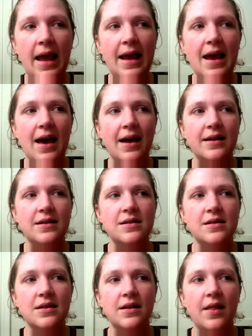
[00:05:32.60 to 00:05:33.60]

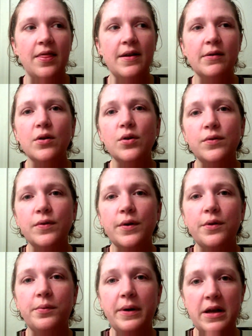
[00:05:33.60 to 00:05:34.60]
And there are over
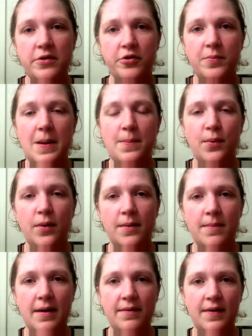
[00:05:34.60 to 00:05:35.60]
300 people
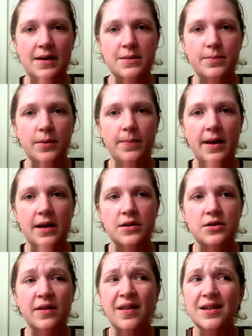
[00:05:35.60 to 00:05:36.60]
on my Facebook
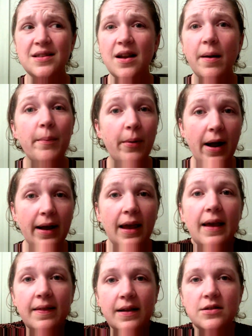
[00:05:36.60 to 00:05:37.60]
page. And that's not
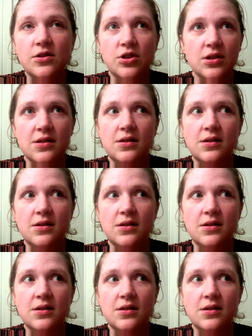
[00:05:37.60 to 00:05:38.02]
bragging, that's